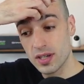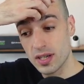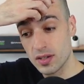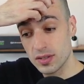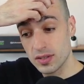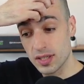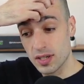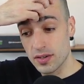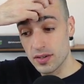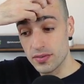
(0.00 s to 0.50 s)
on
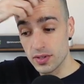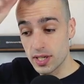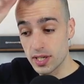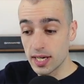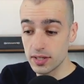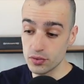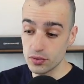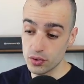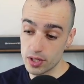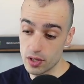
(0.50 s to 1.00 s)
the graphic
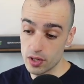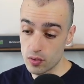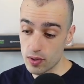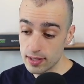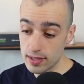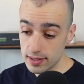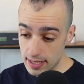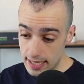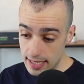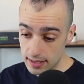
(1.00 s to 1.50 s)
card, you can
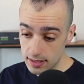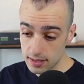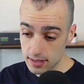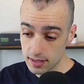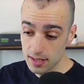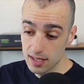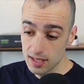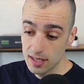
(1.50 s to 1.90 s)
run that.